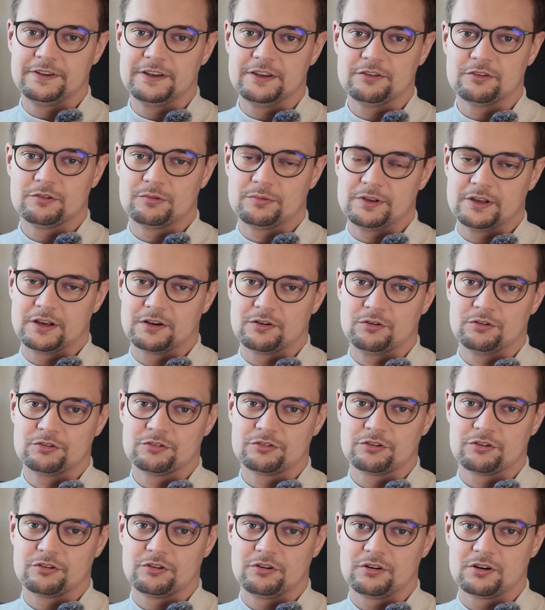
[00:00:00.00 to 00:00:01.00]
video we are going
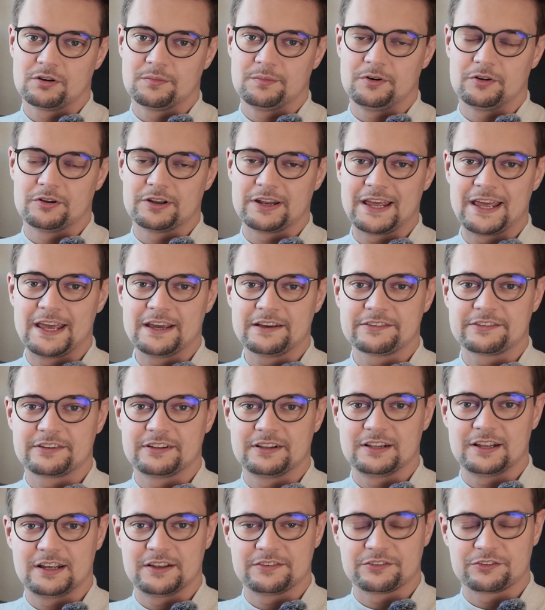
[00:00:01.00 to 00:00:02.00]
to talk about
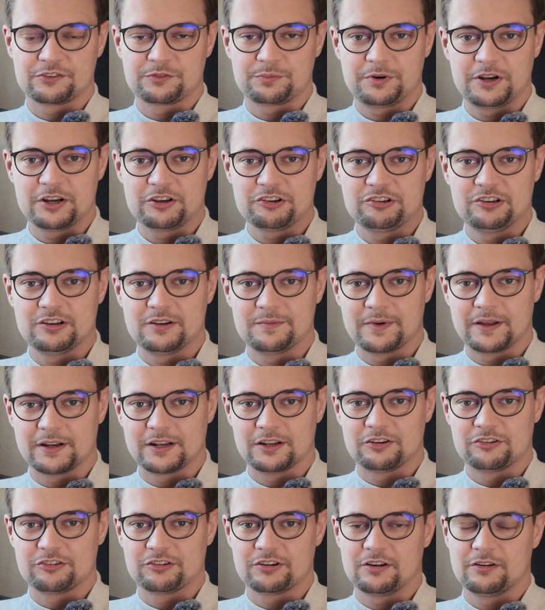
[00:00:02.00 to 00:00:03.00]
Excel as a spreadsheet
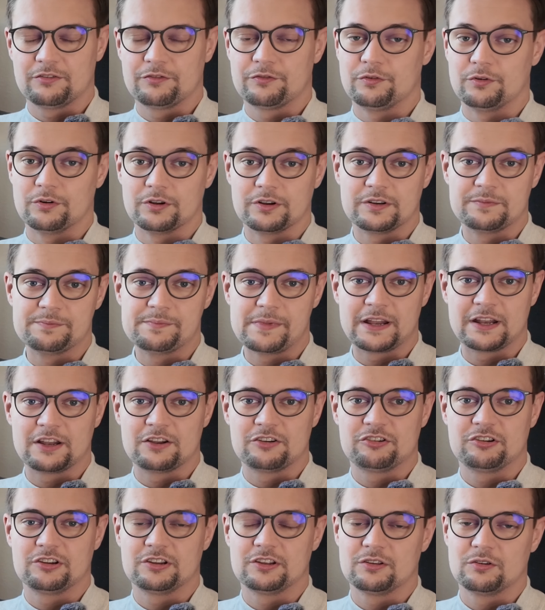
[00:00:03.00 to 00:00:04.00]
manager for
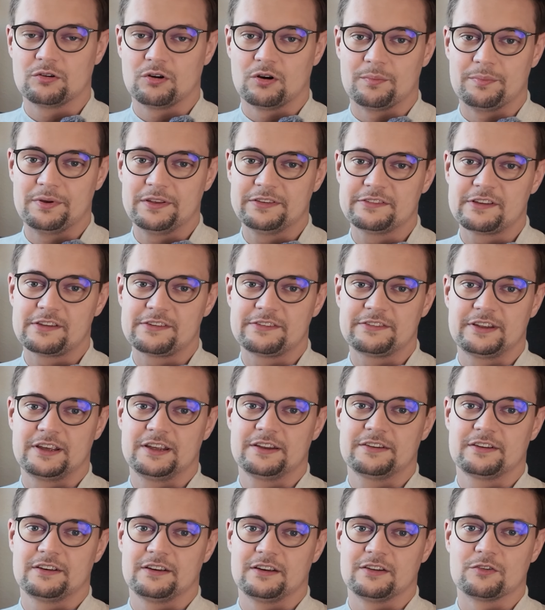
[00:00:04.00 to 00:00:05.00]
managing your business
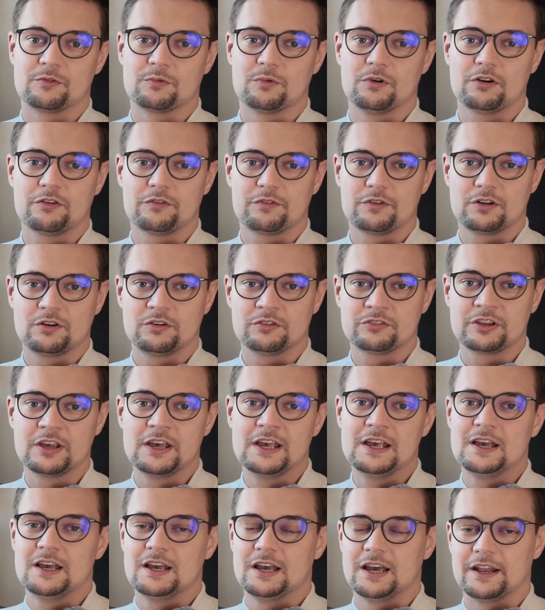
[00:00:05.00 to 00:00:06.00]
data and workflows
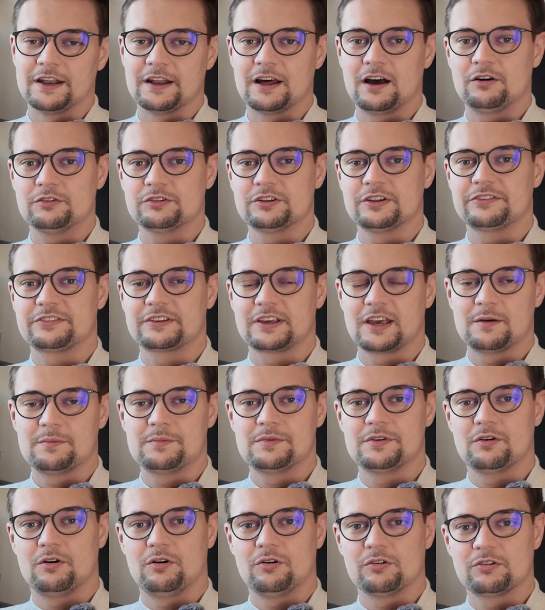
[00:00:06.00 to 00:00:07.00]
and how this can
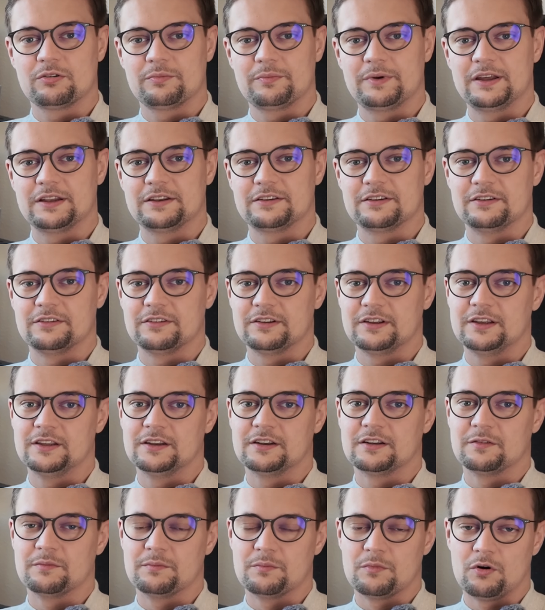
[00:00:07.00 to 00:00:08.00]
be automated
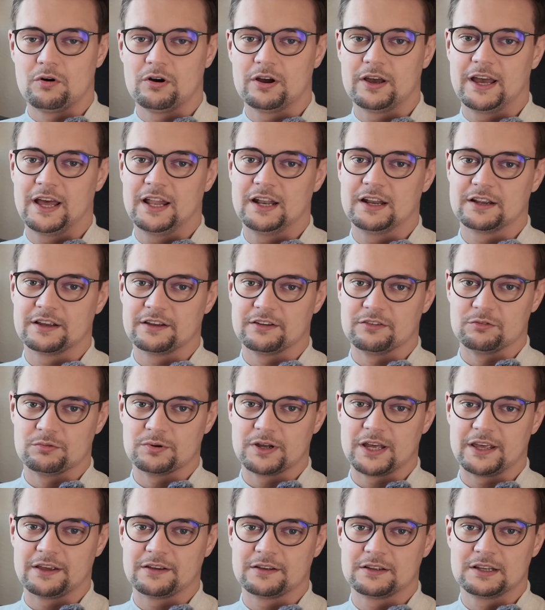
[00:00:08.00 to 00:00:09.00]
in a more elegant
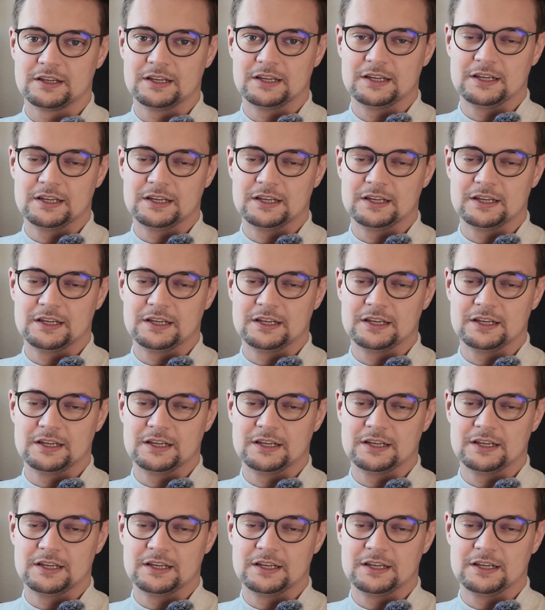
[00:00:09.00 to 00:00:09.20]
way.